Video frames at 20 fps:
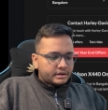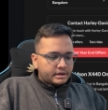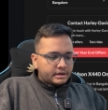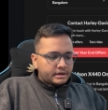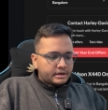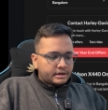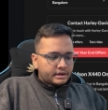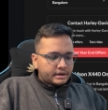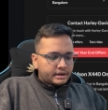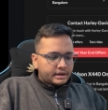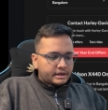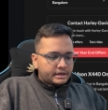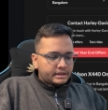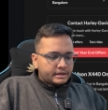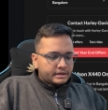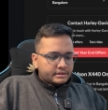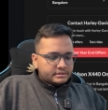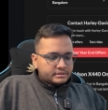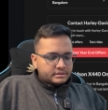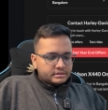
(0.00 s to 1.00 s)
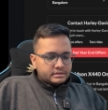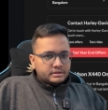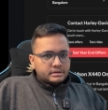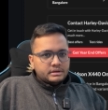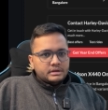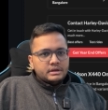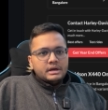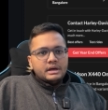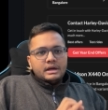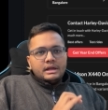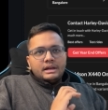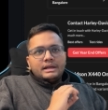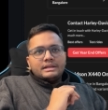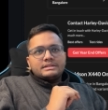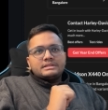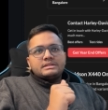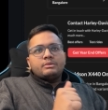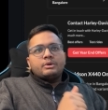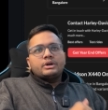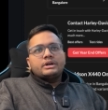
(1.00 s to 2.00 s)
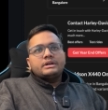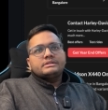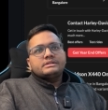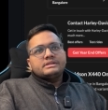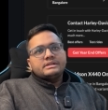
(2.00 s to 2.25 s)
radius? Let's see what it